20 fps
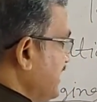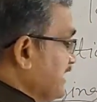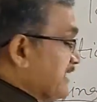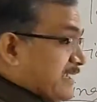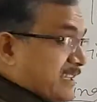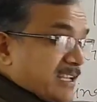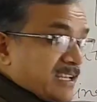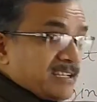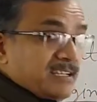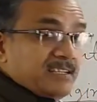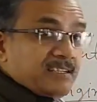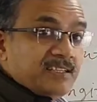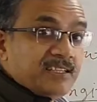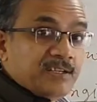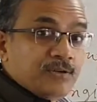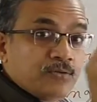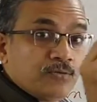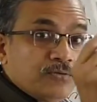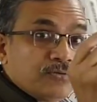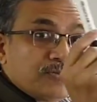then
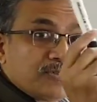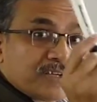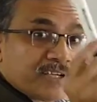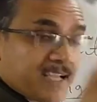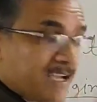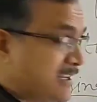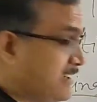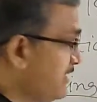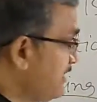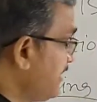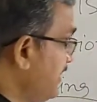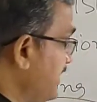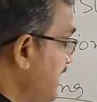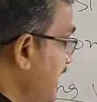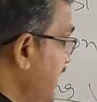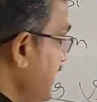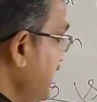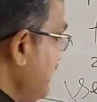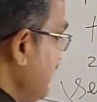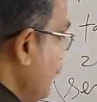you can
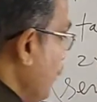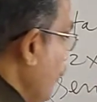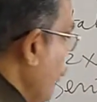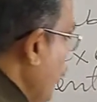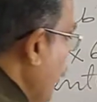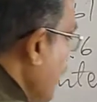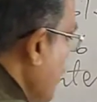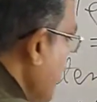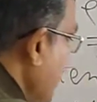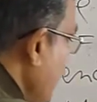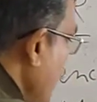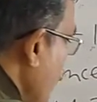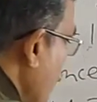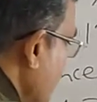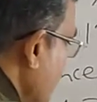write only